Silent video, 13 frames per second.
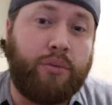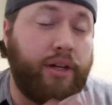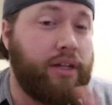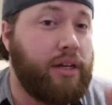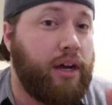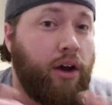
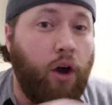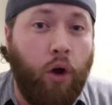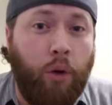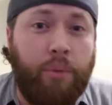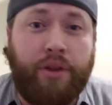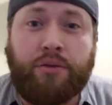but I
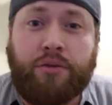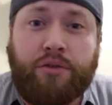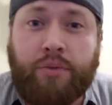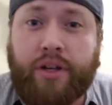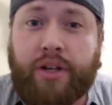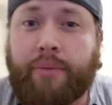hope this
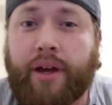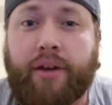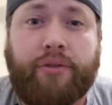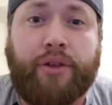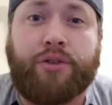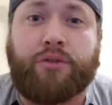was pretty
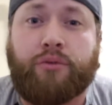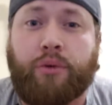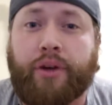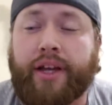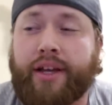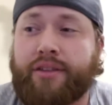beneficial for you.